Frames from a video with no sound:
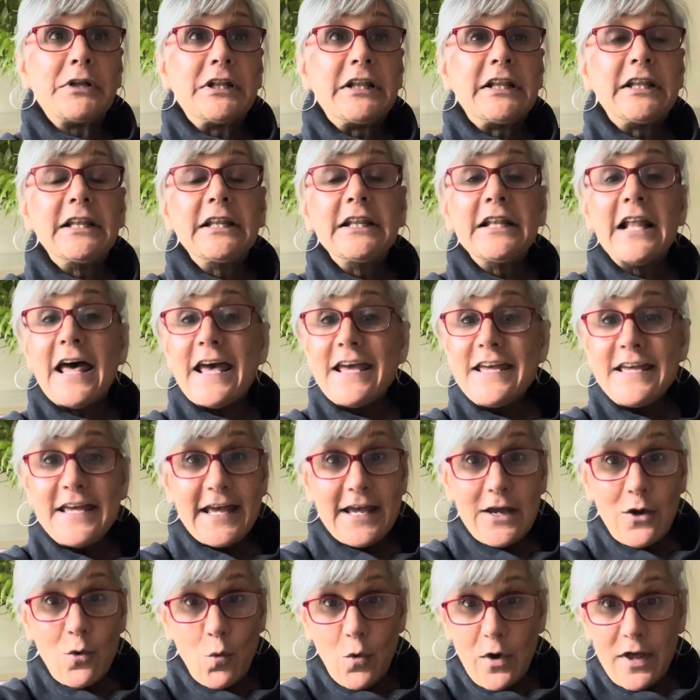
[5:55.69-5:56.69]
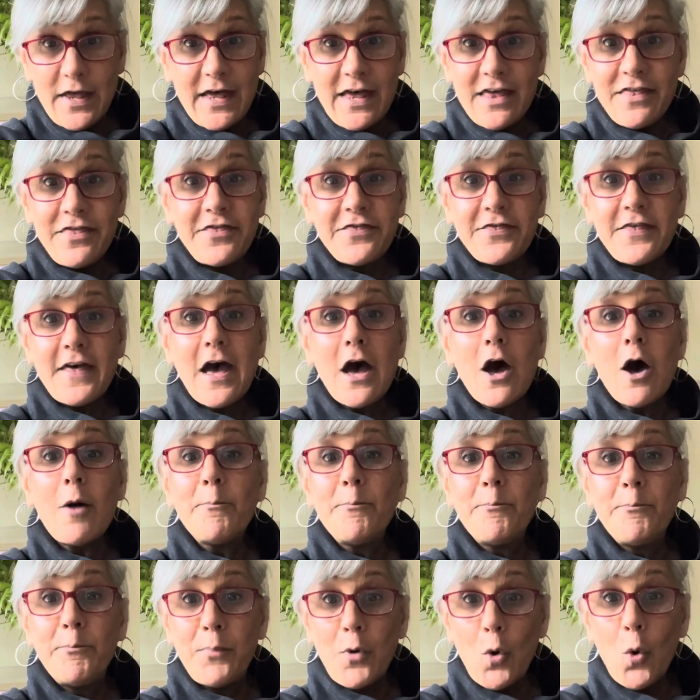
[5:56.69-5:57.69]
playing with a
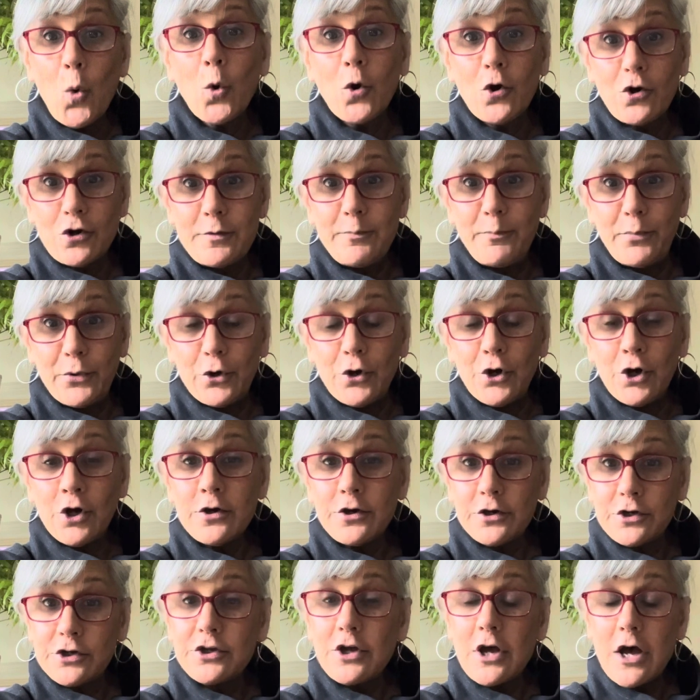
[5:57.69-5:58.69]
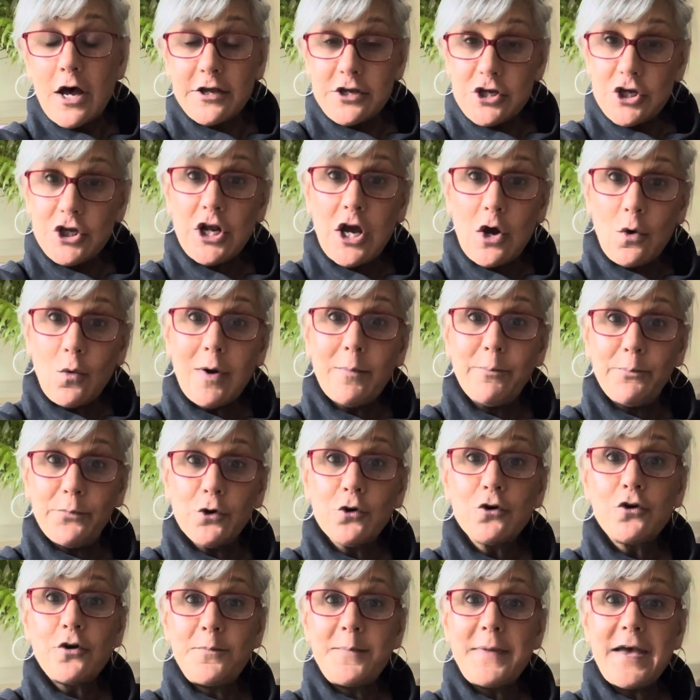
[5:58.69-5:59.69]
board book, a
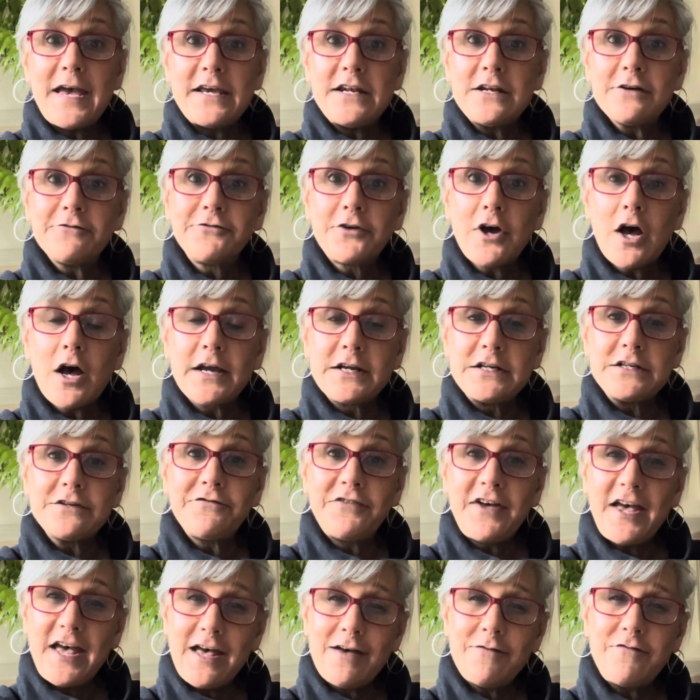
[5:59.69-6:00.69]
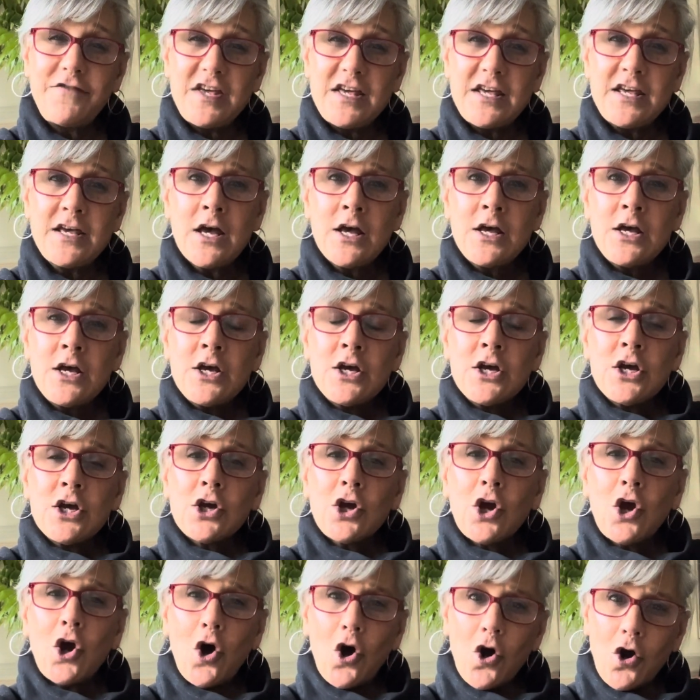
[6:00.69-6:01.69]
book made of kind of heavy
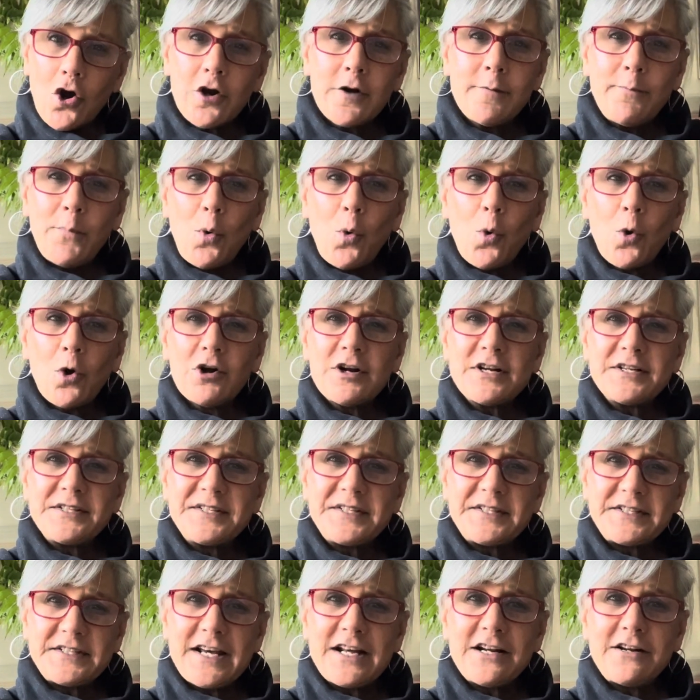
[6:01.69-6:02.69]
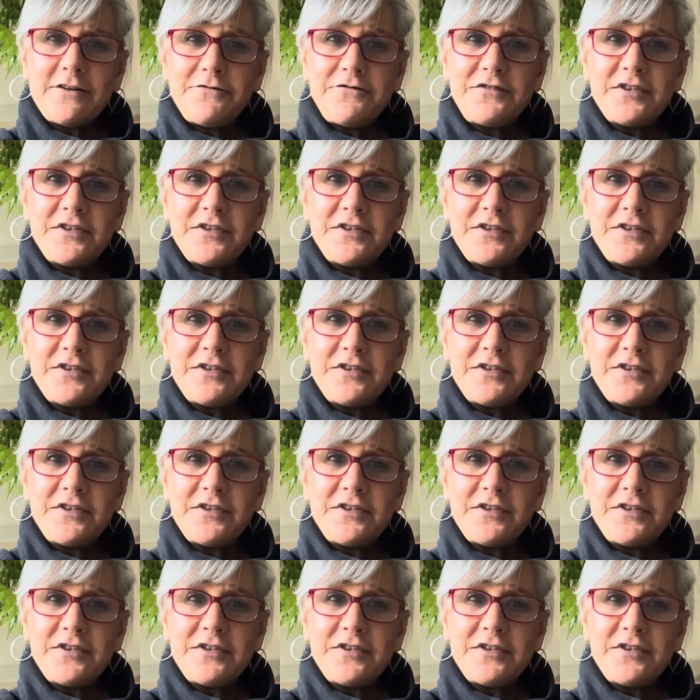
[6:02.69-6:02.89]
cardboard instead of